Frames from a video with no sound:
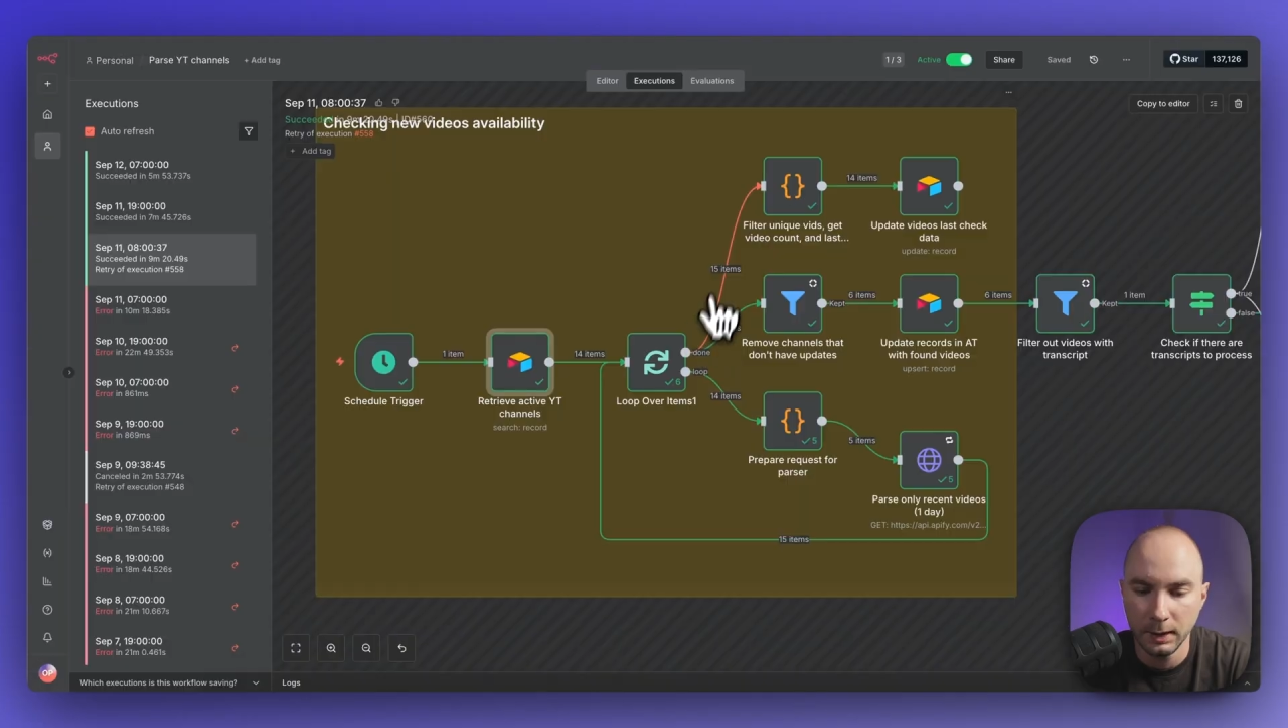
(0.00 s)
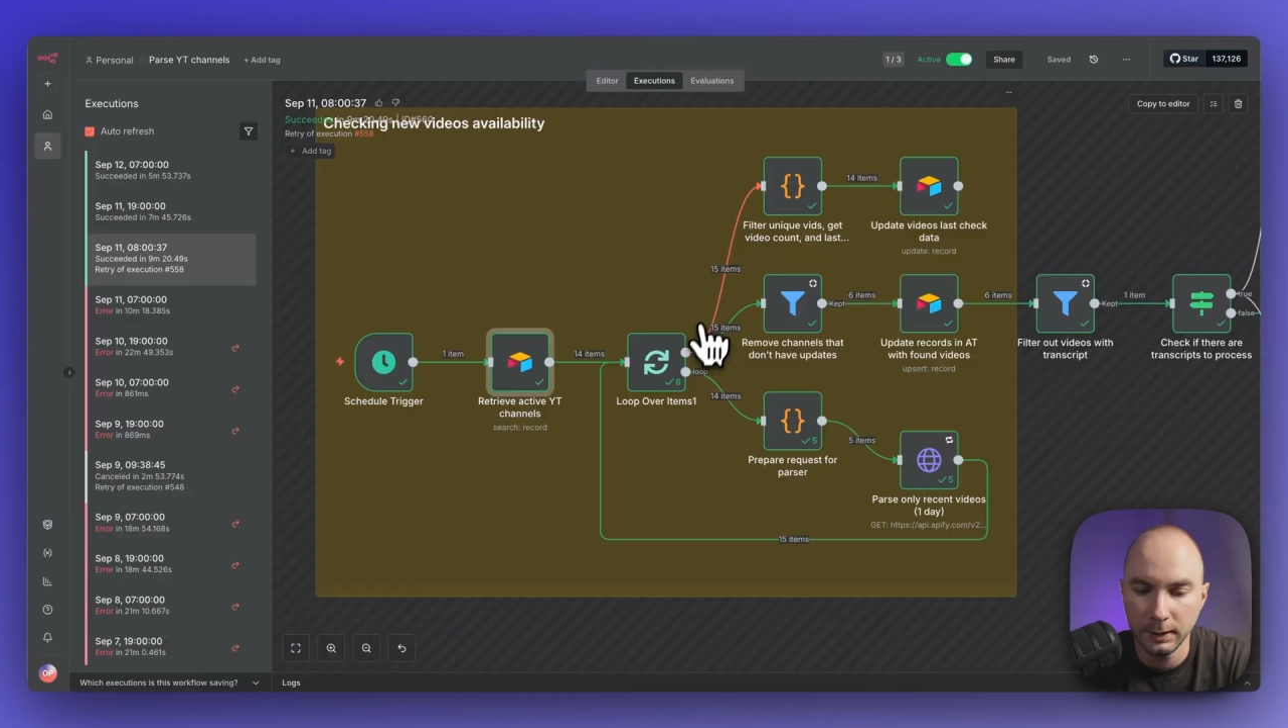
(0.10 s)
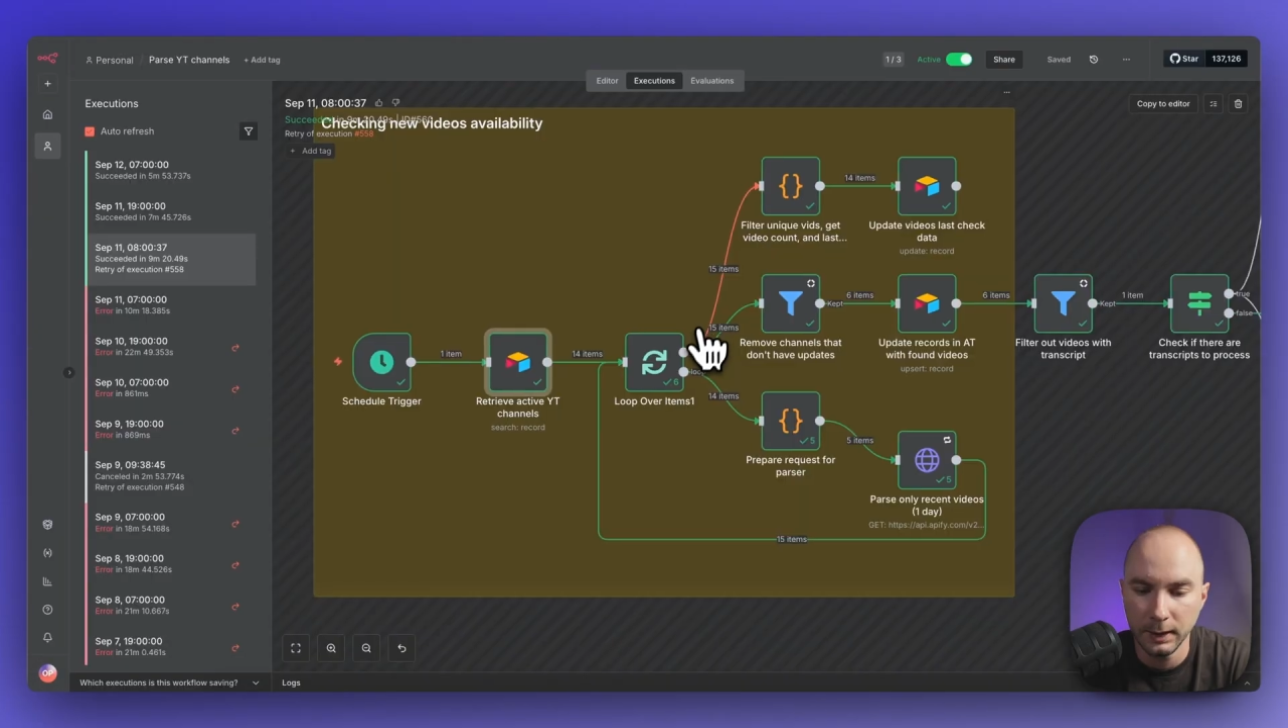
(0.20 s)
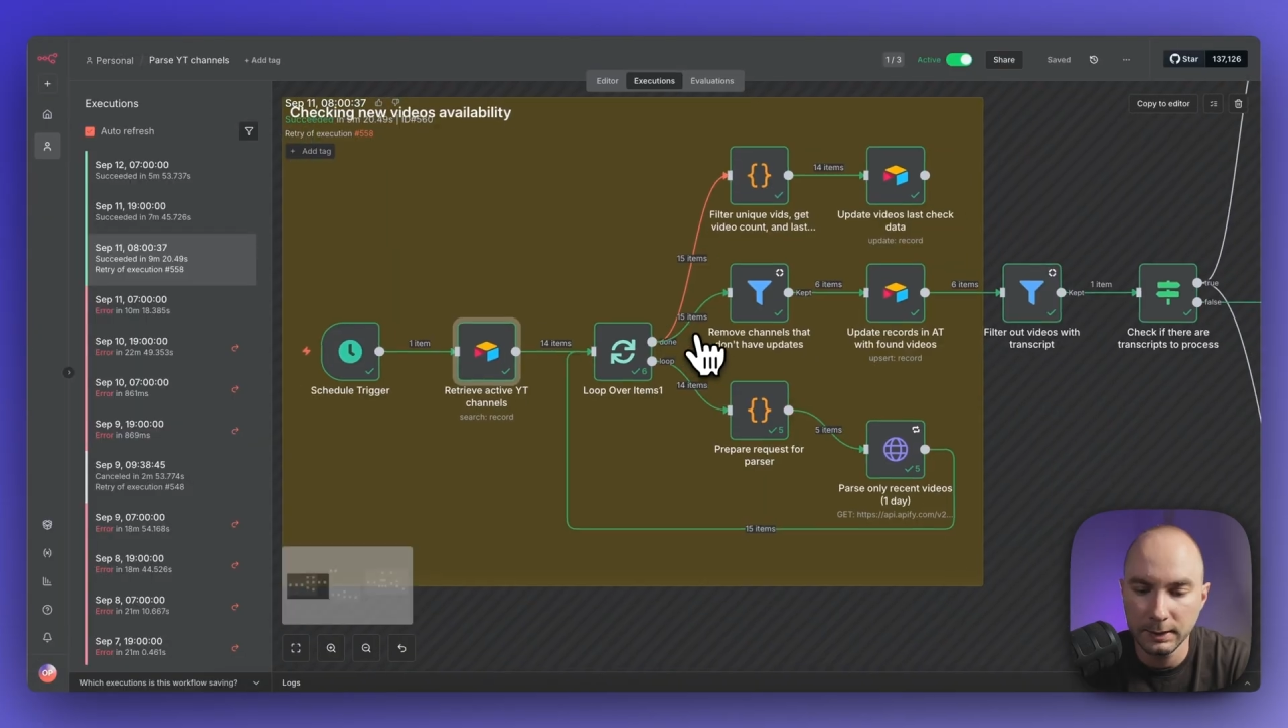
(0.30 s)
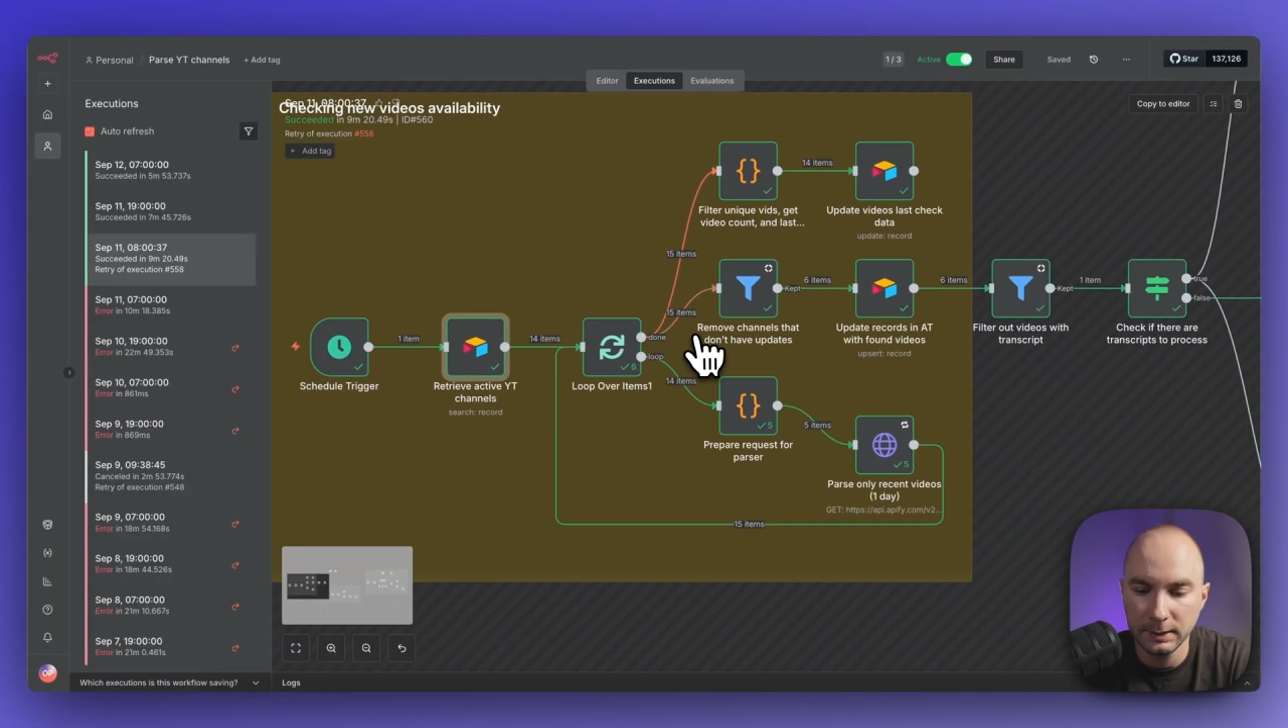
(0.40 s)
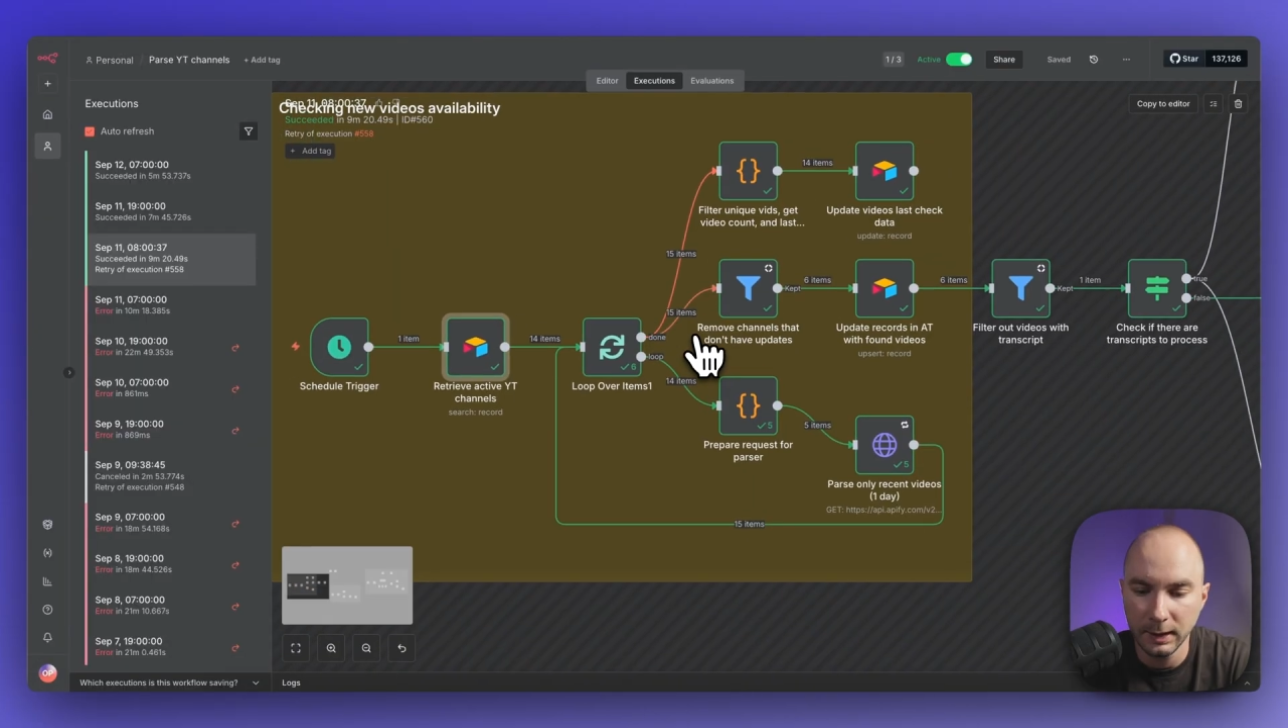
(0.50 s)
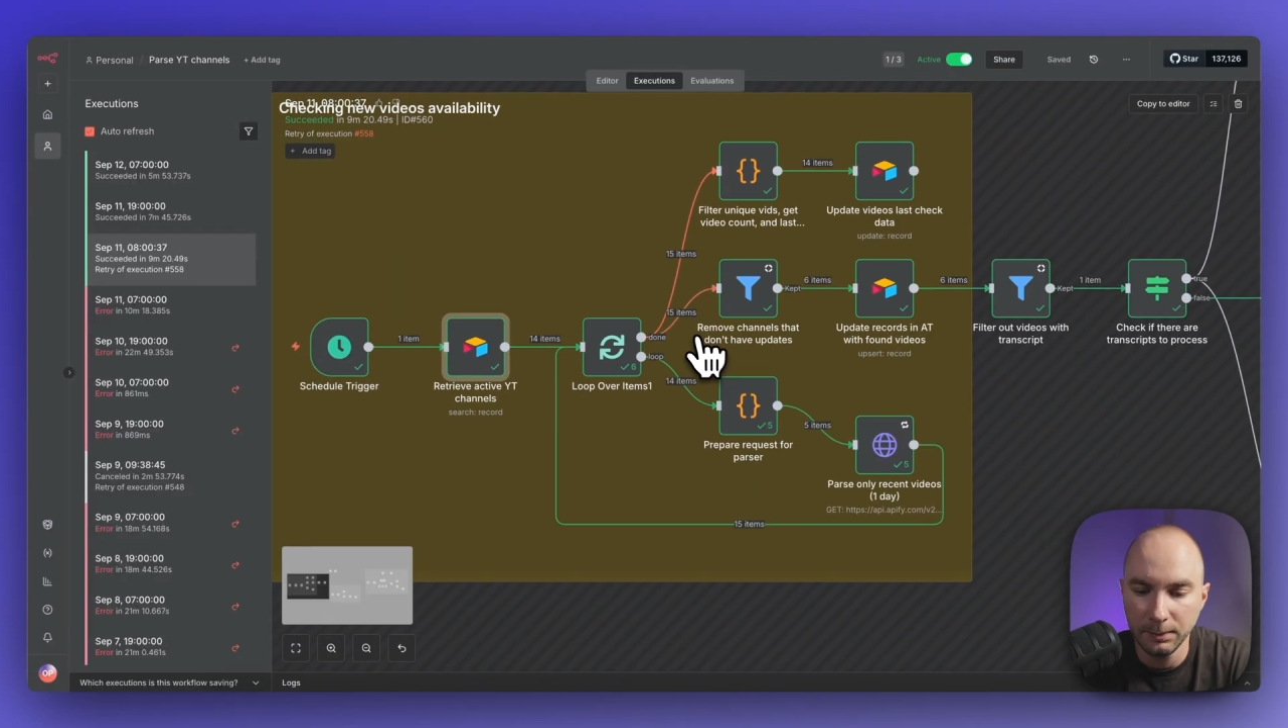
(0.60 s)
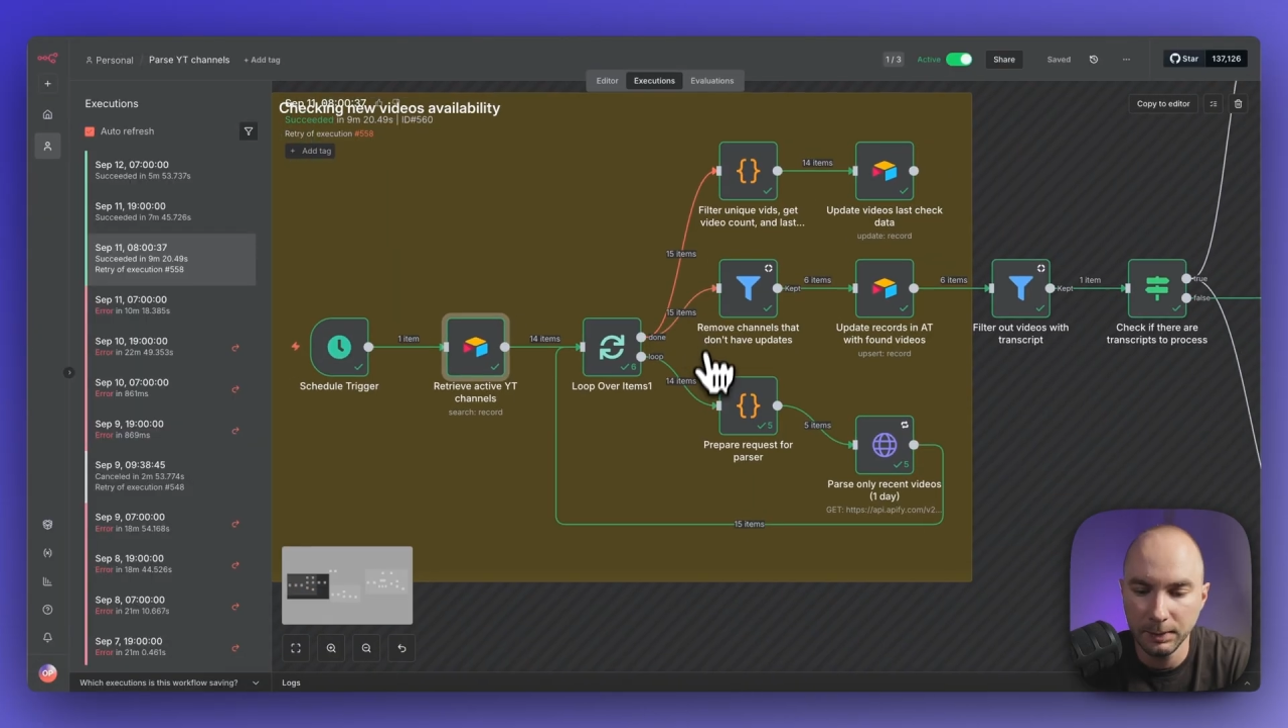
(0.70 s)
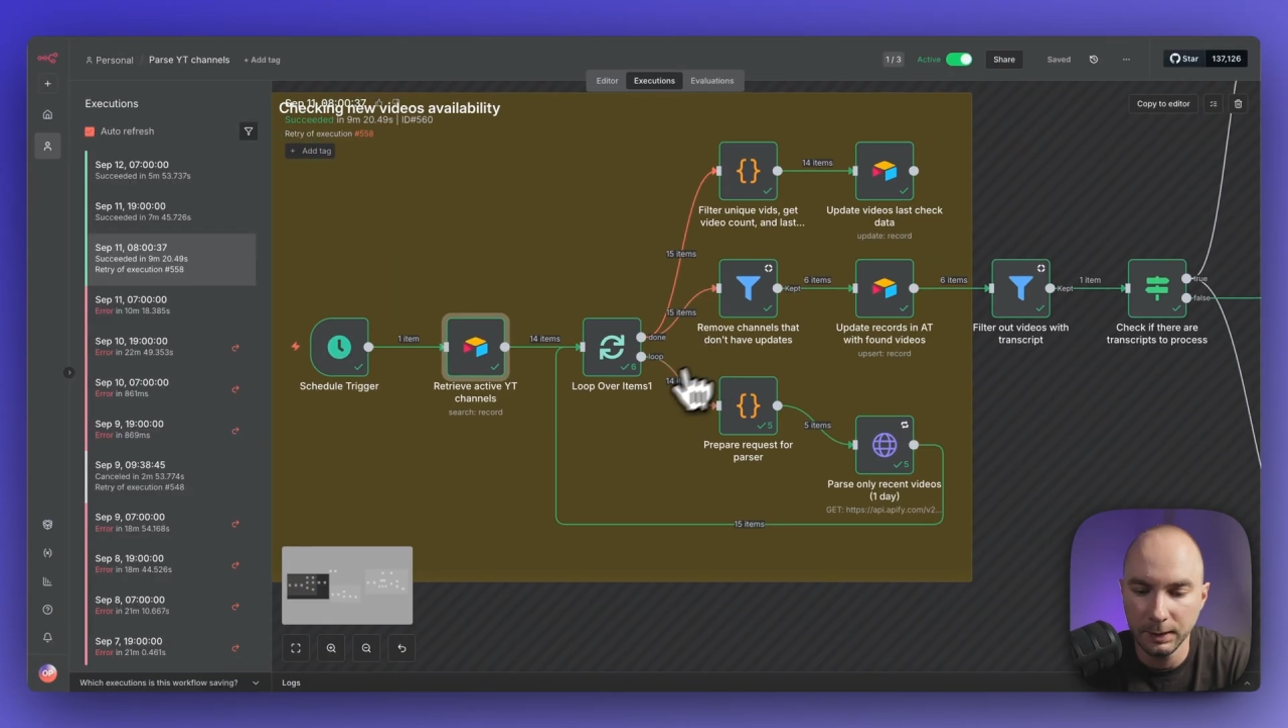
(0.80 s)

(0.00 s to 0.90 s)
Next step